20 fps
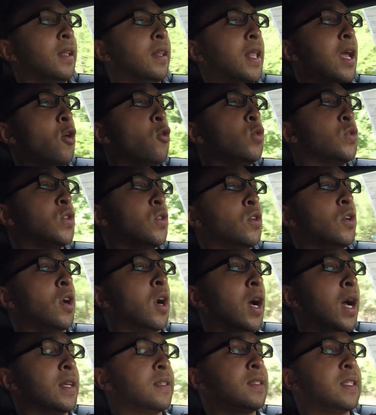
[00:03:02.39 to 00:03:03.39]
Those
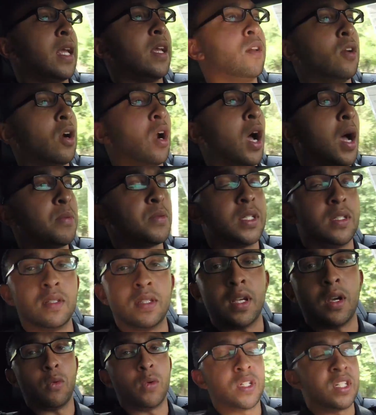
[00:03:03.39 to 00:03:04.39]
are standard options
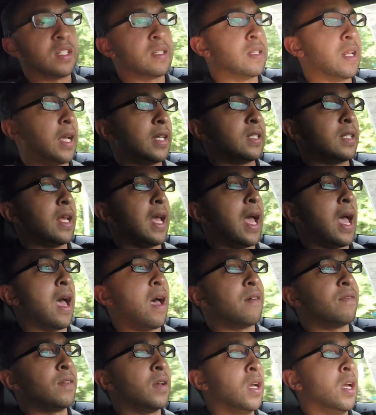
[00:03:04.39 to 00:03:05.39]
which is nice to
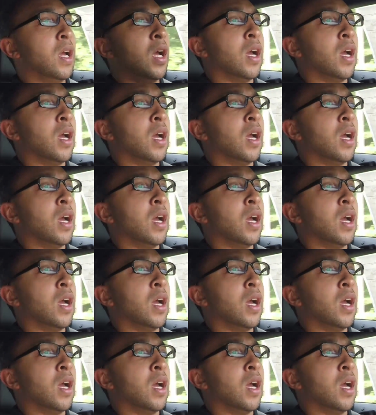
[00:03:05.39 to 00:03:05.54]
have.